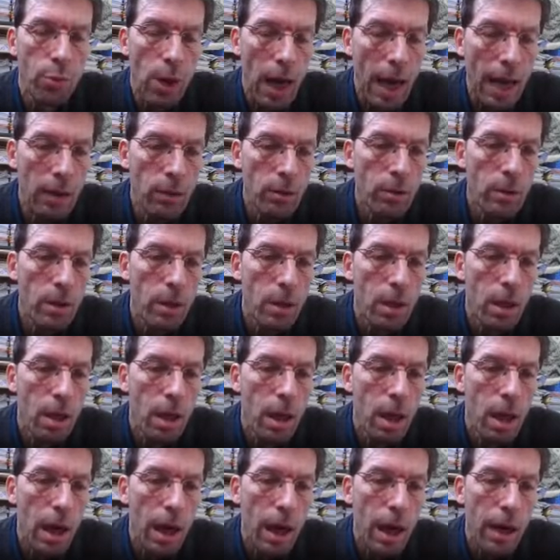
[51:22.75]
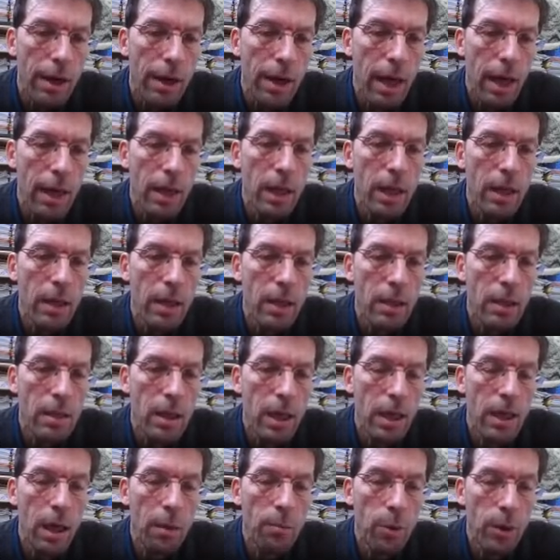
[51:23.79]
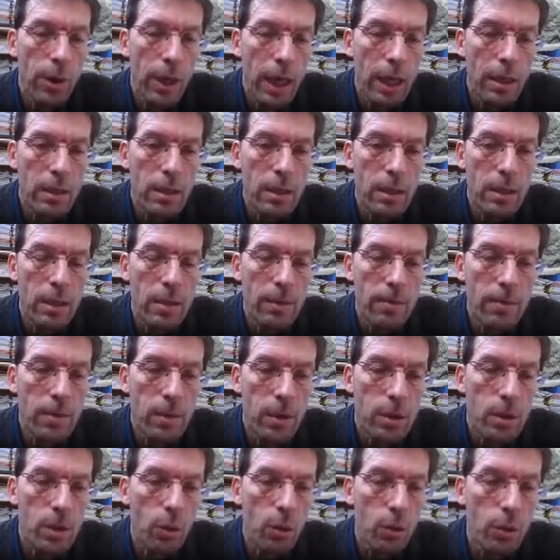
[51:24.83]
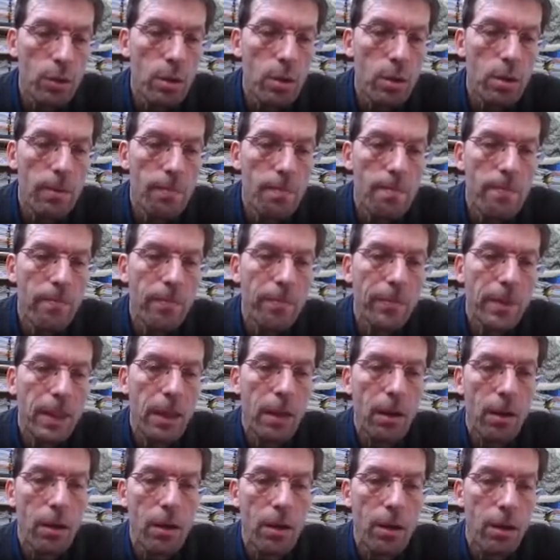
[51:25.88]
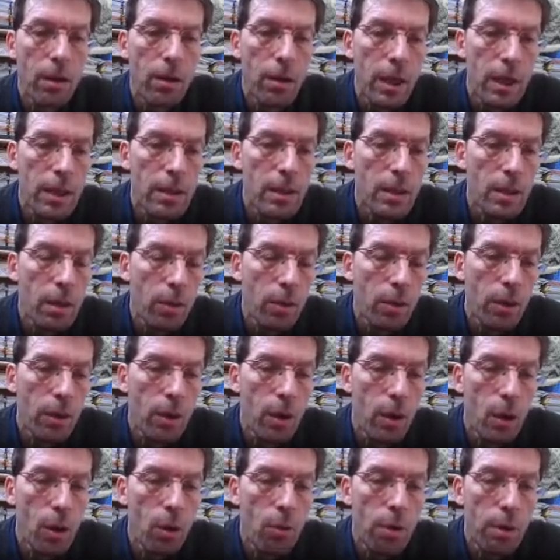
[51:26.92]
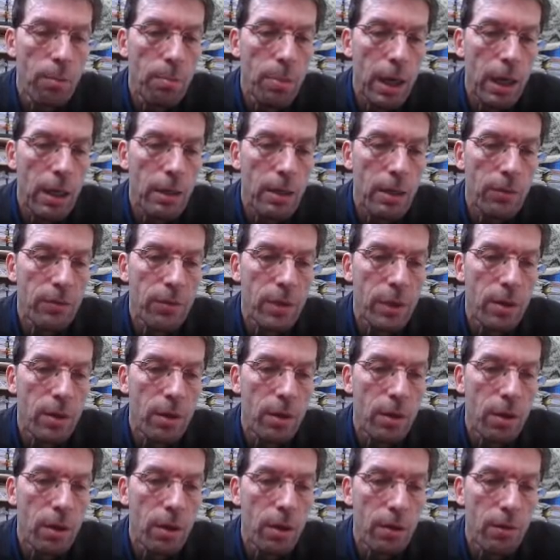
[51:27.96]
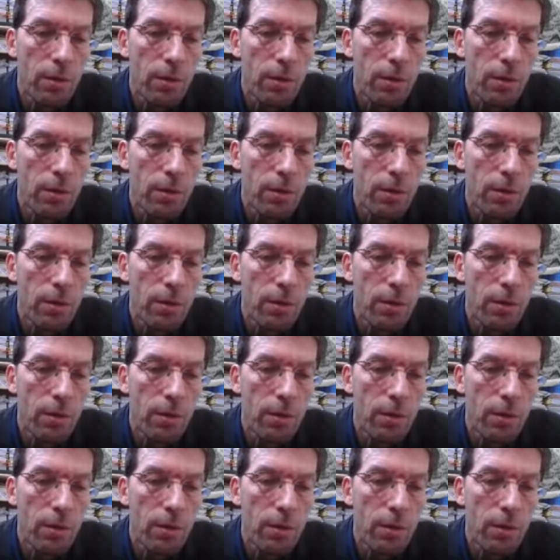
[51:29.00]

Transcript: brown are highly decarbonated zones. It's on the lower part of the